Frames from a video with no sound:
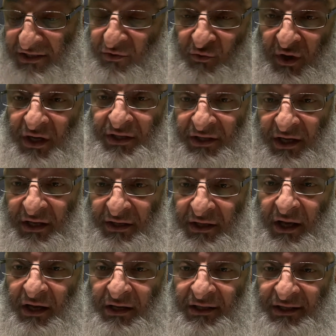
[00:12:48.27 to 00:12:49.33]
want
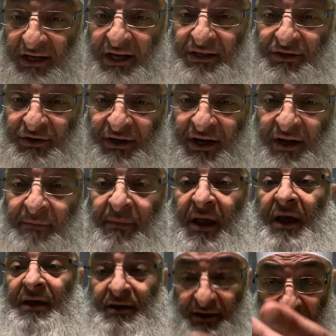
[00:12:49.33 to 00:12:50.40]
to say to him,
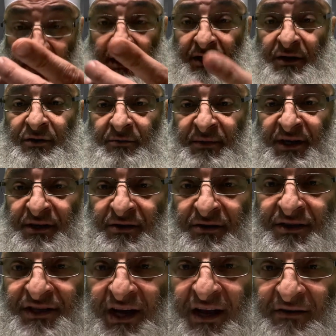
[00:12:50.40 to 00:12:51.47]
"You mean
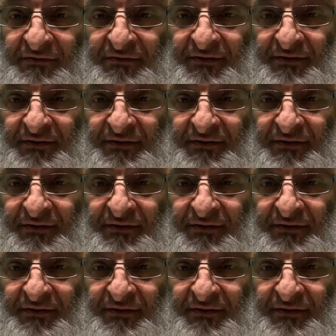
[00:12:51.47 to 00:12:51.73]
yourself?"